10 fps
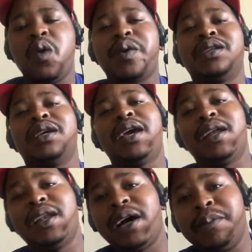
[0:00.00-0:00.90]
We
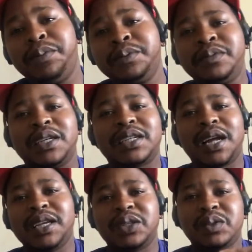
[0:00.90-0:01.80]
end up
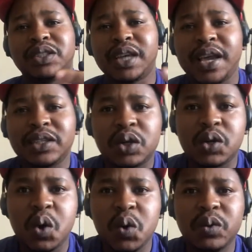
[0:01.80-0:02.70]
trying to chase
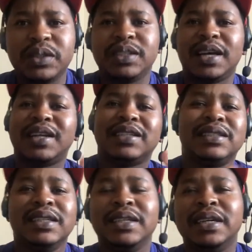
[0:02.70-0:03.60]
goals that
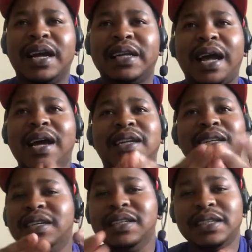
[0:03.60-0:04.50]
are
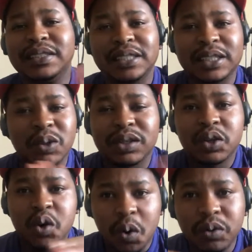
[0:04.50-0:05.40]
really not
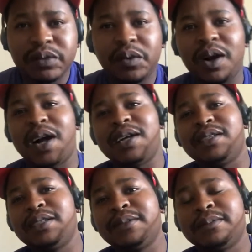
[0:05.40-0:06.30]
goals for
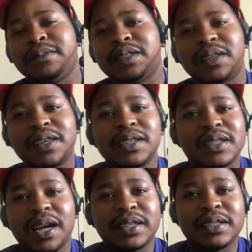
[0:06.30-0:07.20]
us. Things
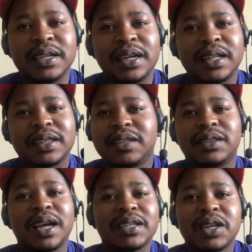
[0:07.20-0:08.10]
that
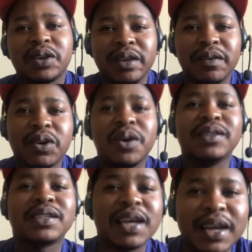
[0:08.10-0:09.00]
doesn't even
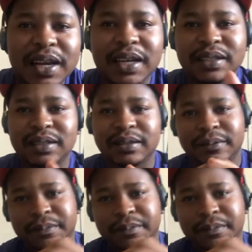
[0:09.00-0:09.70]
concern us.